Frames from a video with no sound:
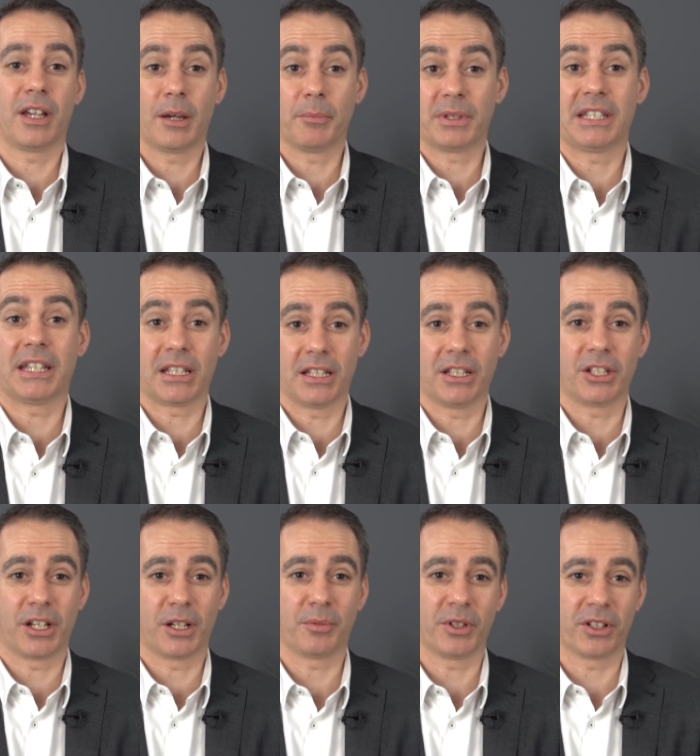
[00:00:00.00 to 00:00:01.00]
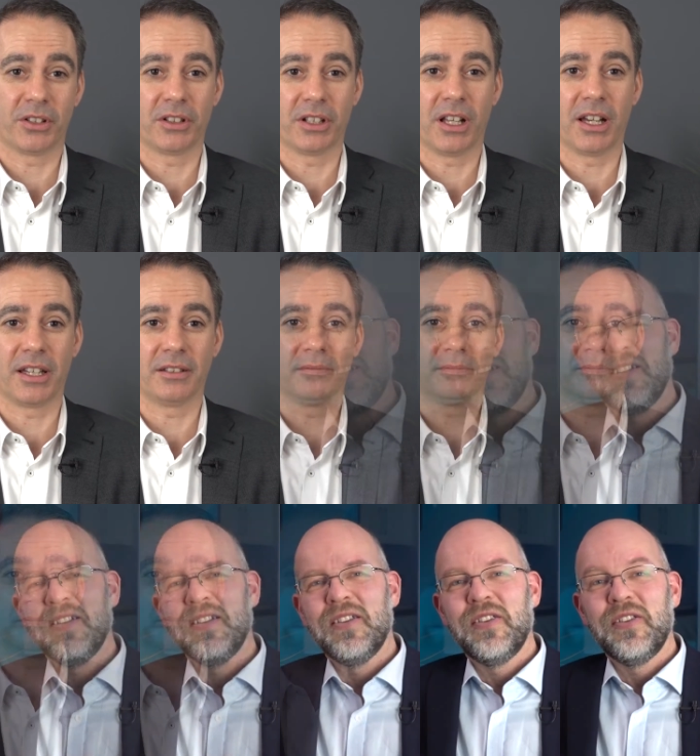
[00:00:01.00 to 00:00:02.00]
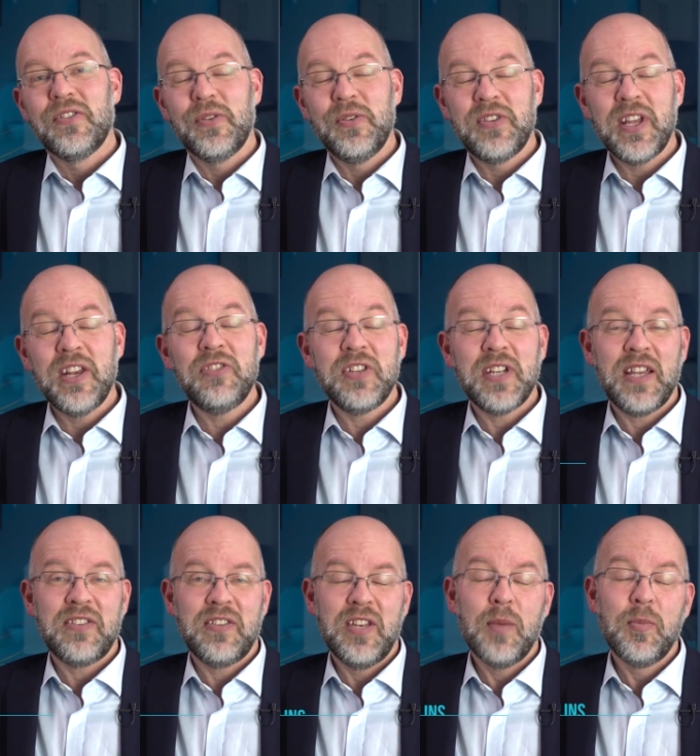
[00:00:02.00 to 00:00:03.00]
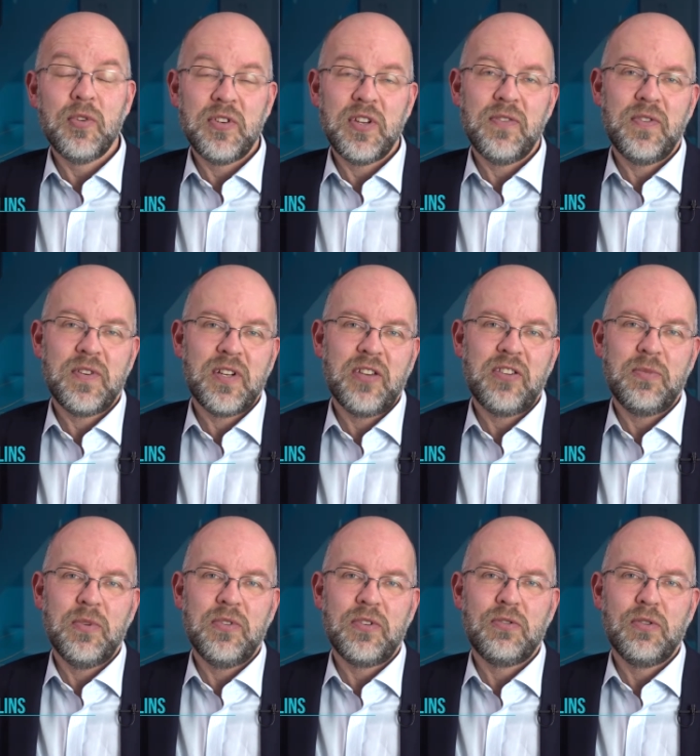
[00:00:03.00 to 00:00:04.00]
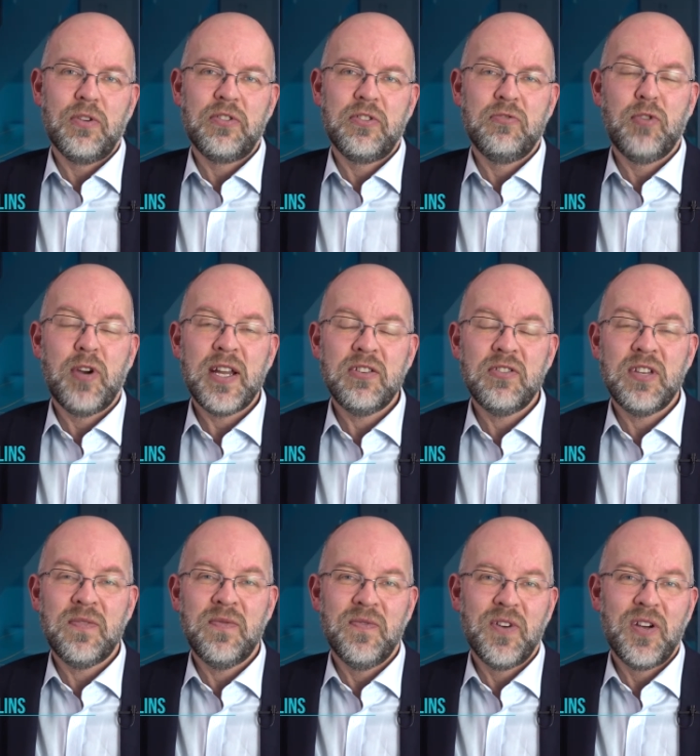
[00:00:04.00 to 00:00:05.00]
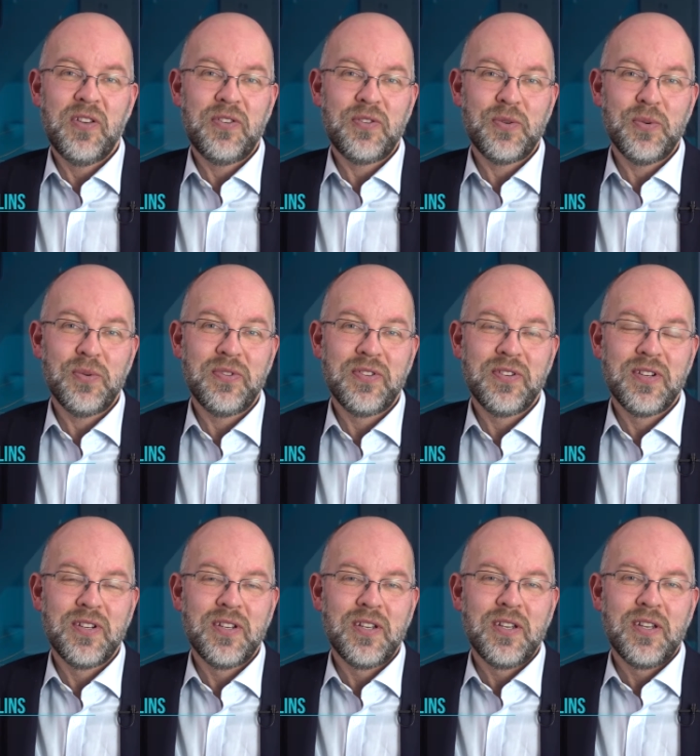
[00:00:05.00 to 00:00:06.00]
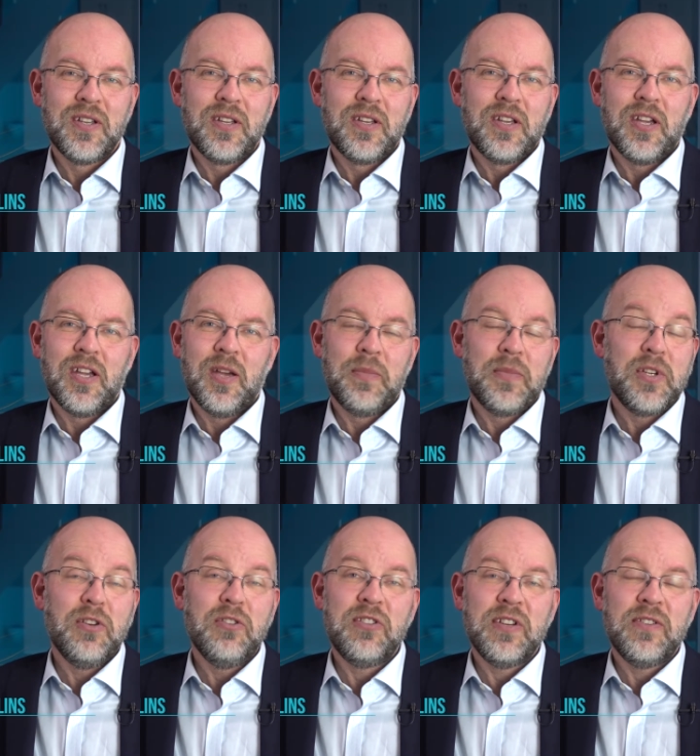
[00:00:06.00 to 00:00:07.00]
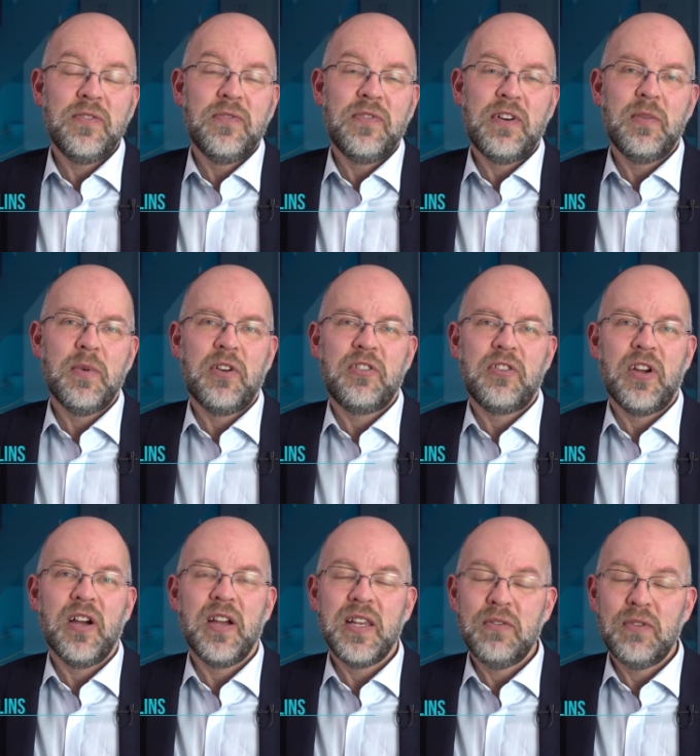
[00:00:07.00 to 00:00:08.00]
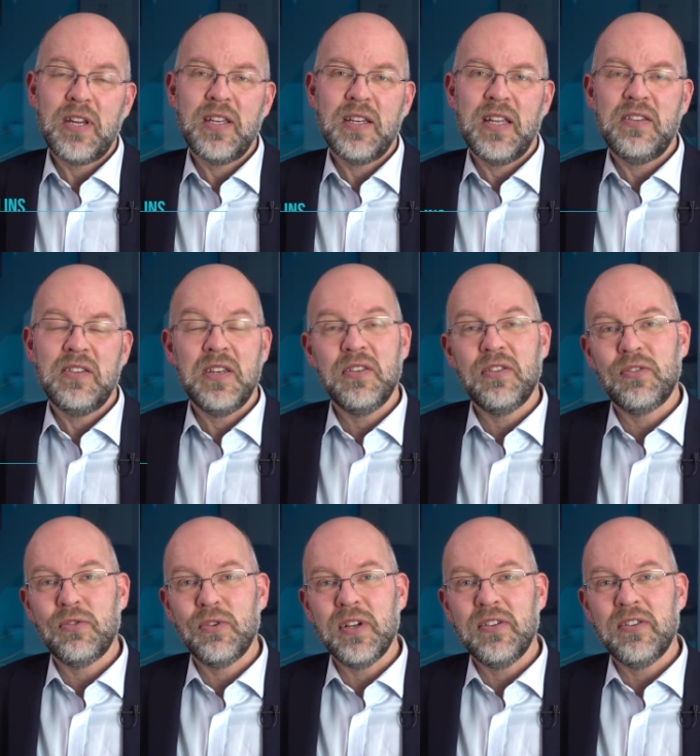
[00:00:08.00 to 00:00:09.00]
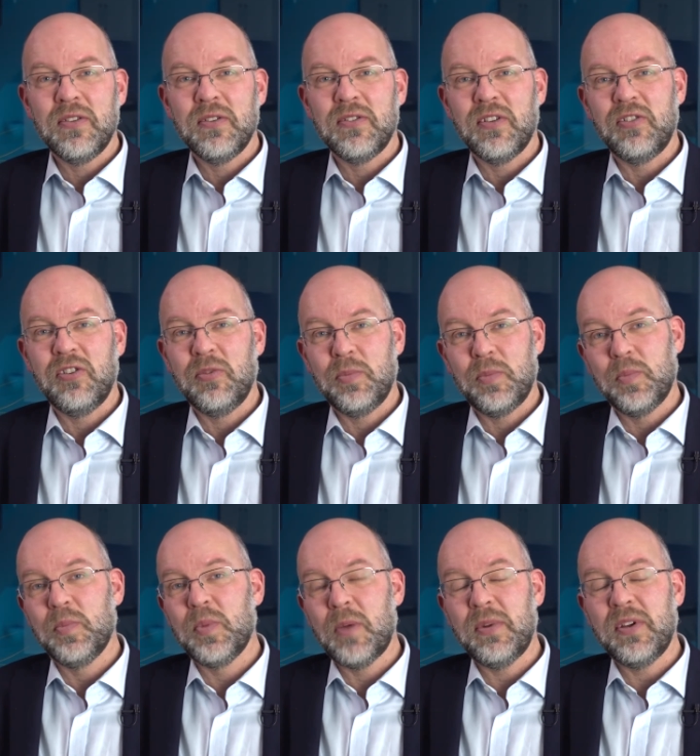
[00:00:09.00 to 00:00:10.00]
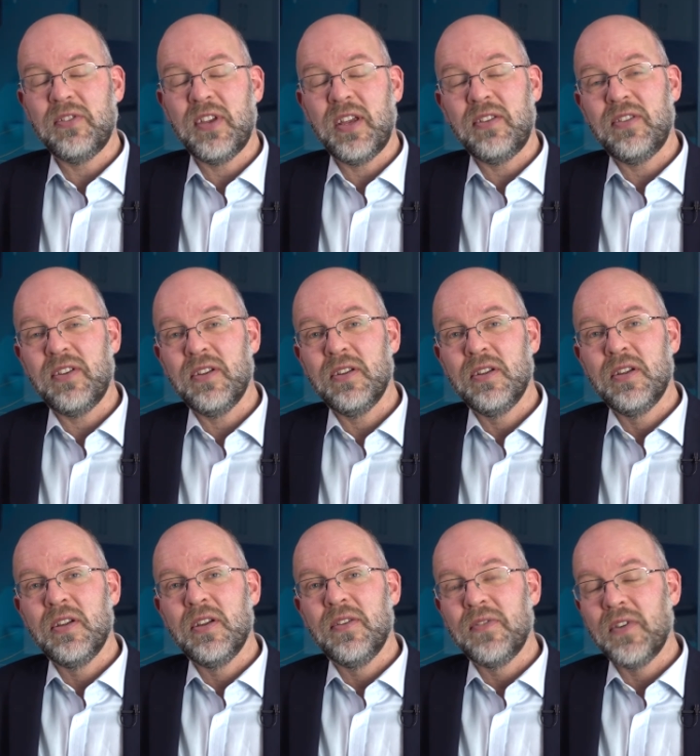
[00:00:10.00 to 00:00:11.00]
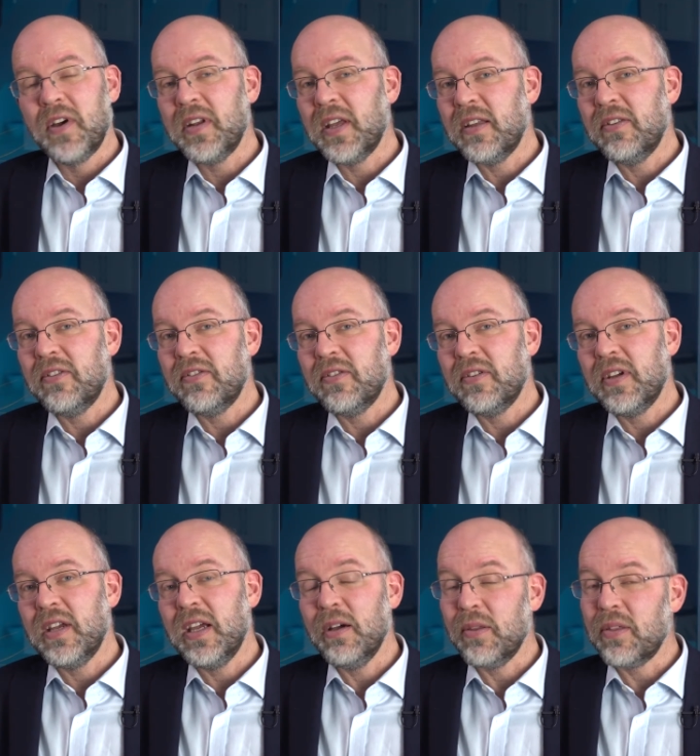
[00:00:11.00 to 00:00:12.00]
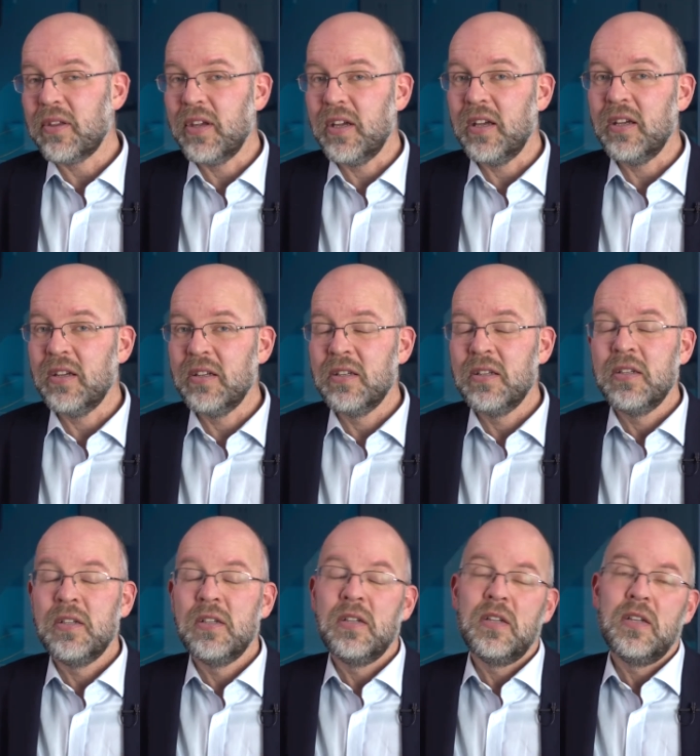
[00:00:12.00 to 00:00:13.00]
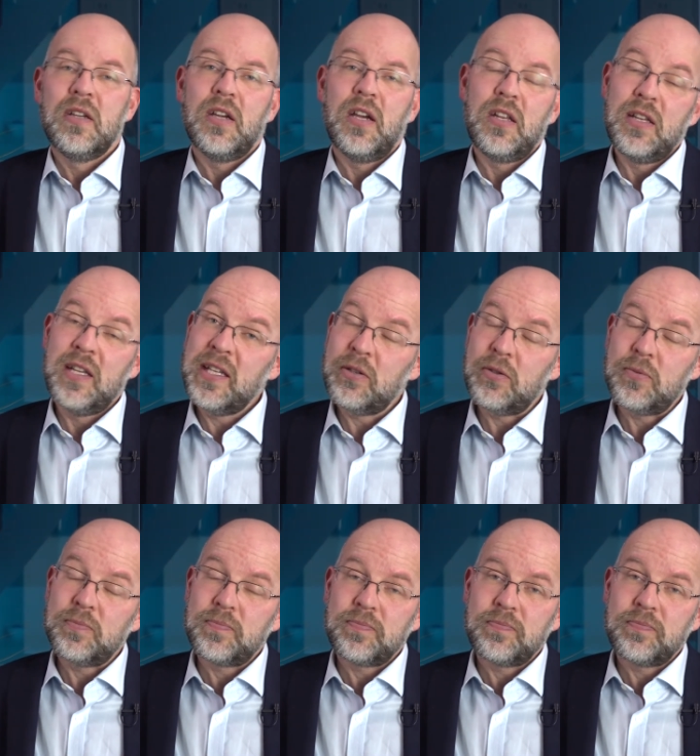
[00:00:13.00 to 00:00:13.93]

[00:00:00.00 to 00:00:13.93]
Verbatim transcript: and particularly SharePoint Online. So Intelogy has a number of different customers across a range of different verticals, um, usually very much highly regulated industries such as public sector, finance, healthcare, and legal.